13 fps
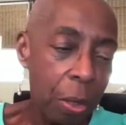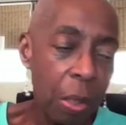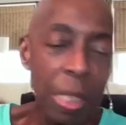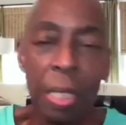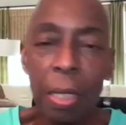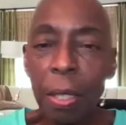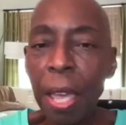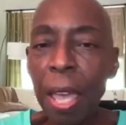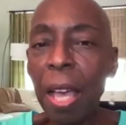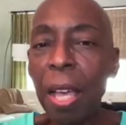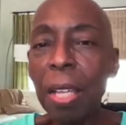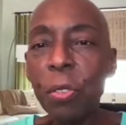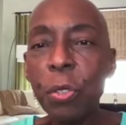cleaning the
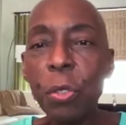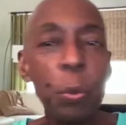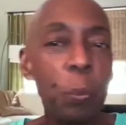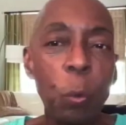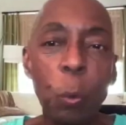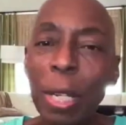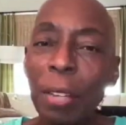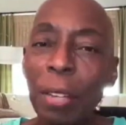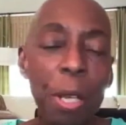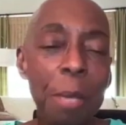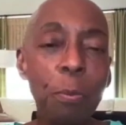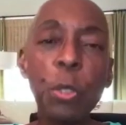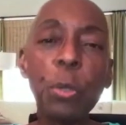house, do whatever
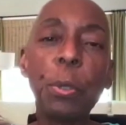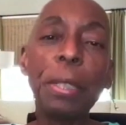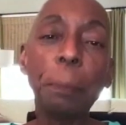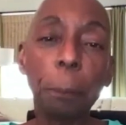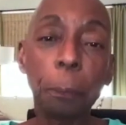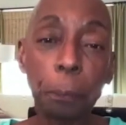I'm doing,